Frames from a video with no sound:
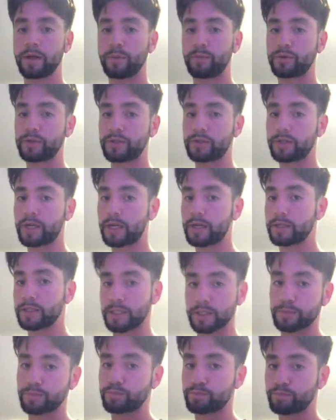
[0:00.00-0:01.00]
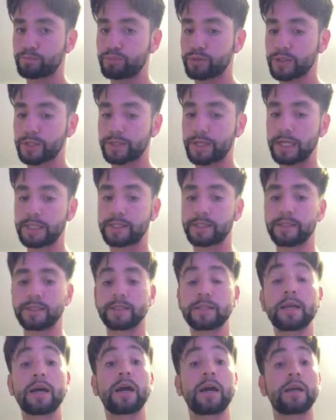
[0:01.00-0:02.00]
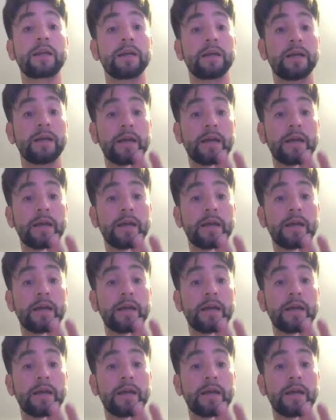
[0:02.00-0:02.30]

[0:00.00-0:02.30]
but you got to just push that to the side.